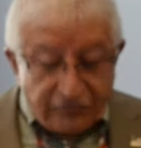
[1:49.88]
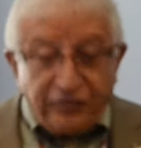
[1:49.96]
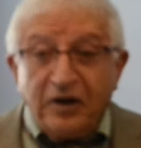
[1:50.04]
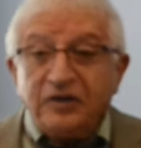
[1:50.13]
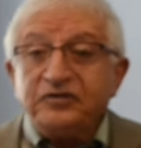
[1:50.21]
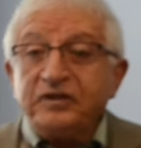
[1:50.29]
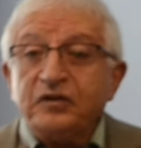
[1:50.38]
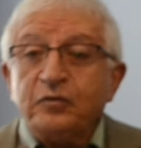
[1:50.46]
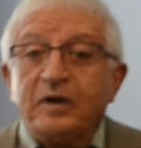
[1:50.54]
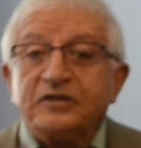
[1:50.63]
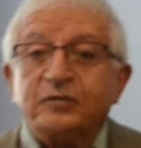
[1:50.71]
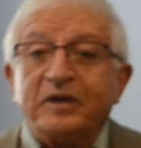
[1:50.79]
First, it
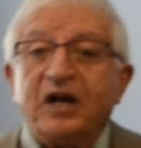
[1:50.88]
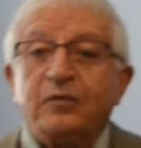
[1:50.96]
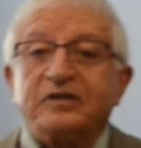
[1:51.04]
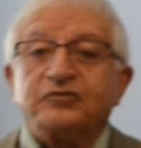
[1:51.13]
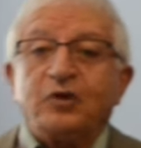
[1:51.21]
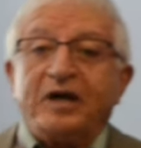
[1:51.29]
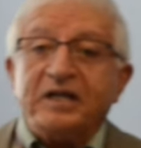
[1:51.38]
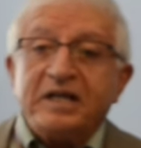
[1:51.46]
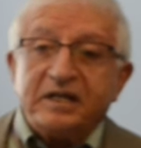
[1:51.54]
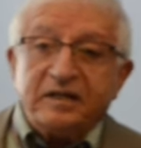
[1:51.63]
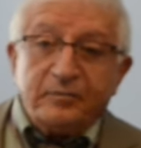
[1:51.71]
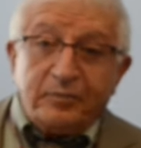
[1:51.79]
was when I was
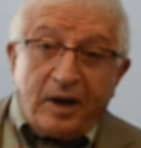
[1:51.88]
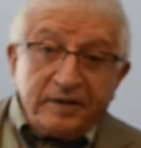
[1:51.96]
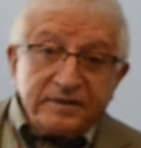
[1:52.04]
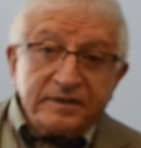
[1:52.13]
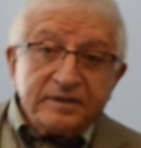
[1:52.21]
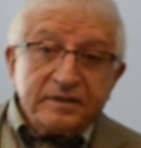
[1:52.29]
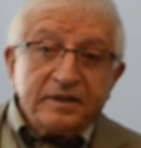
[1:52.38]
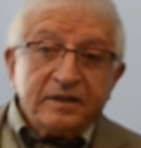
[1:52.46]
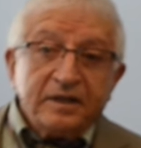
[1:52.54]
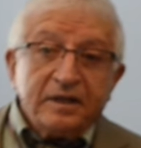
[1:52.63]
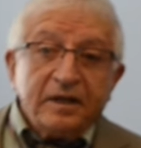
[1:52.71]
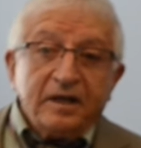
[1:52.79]
riding in a bus
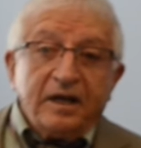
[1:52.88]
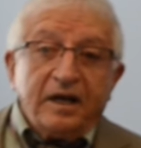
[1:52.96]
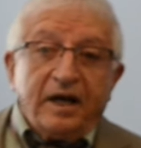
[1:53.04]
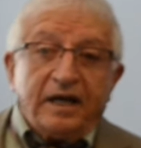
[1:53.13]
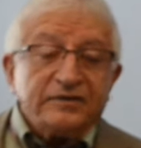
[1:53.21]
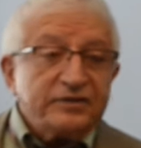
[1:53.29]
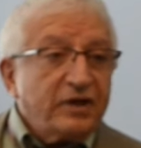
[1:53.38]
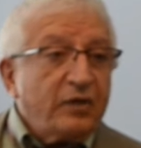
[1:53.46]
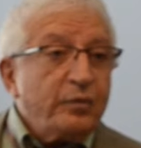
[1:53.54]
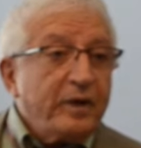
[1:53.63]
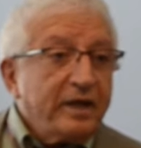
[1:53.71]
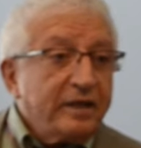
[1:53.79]
and
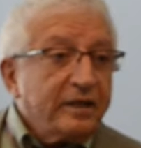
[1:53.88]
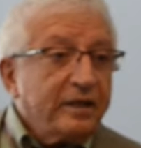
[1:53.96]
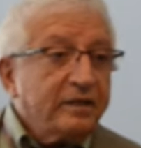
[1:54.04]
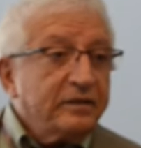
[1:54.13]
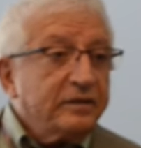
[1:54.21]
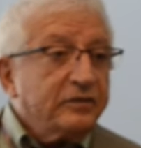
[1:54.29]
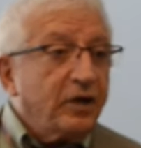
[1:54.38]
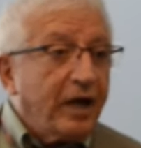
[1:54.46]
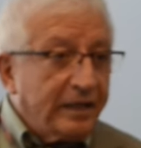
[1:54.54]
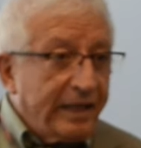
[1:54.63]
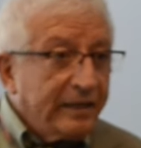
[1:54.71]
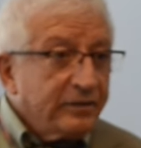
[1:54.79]
subway in
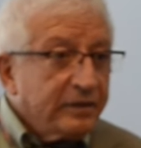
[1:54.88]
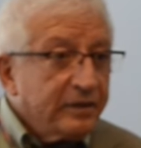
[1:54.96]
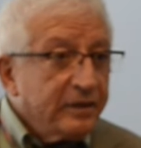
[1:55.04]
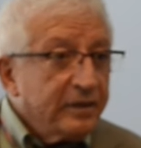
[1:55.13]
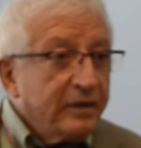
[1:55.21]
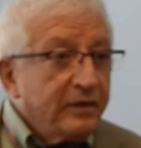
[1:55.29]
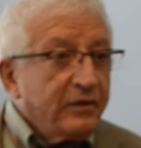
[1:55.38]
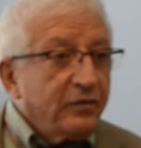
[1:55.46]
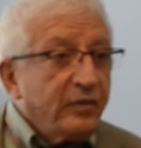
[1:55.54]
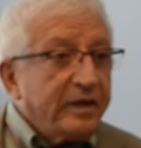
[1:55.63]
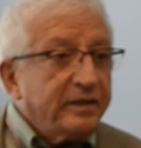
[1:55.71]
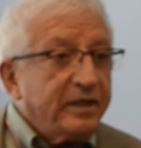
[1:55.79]
Thailand,
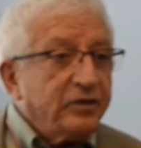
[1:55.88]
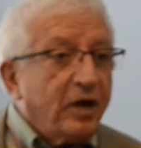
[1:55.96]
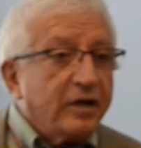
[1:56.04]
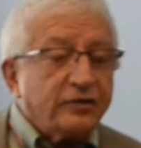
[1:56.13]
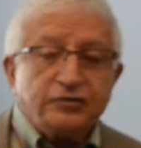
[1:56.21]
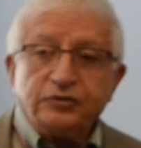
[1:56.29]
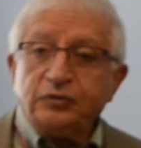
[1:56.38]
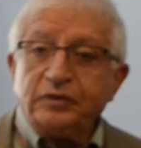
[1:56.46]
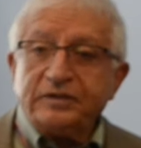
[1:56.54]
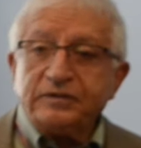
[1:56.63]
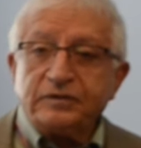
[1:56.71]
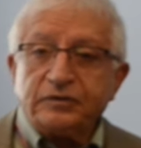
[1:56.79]
when the young
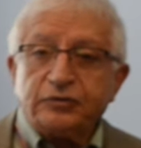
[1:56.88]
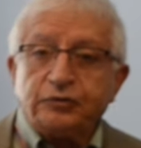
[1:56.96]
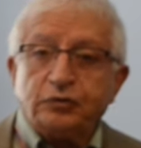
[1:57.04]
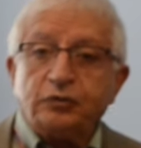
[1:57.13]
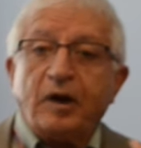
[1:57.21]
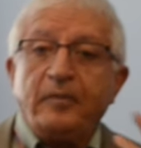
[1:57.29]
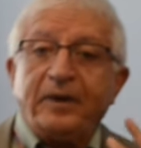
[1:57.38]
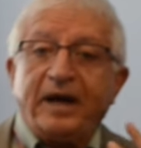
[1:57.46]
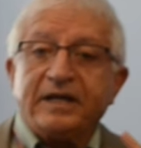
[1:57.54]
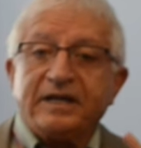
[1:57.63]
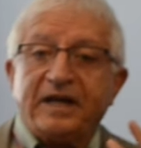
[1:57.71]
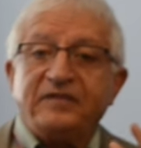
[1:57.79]
students stood up
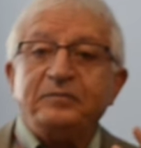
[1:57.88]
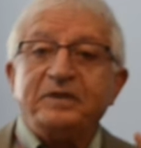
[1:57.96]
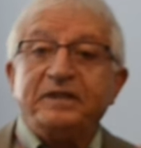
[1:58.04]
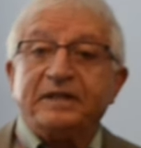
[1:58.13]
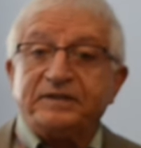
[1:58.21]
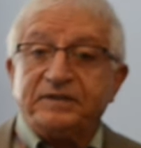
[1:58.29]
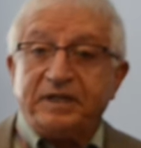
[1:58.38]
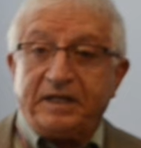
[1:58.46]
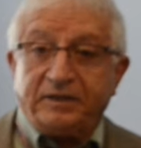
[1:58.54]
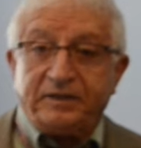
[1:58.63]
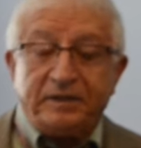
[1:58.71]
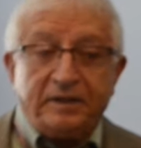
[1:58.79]
and gave me their
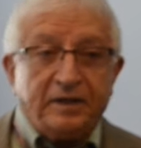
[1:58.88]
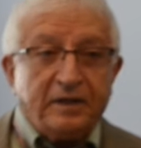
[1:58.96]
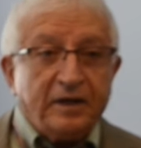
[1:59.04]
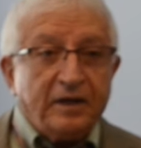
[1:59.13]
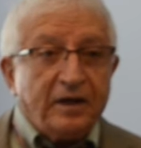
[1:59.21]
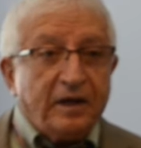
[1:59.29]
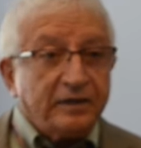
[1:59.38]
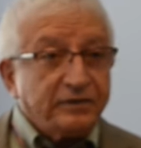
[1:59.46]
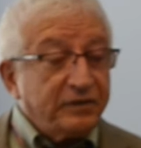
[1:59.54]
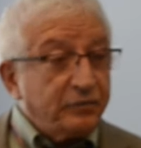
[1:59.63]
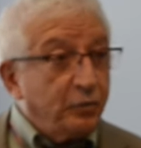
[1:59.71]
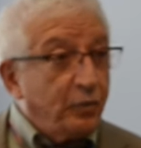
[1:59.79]
seat.
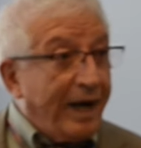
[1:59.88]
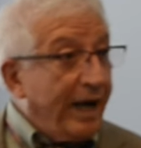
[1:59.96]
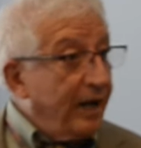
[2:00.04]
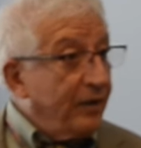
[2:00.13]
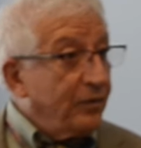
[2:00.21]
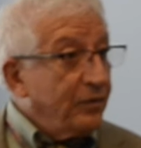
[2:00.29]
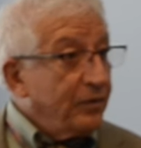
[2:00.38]
Wow.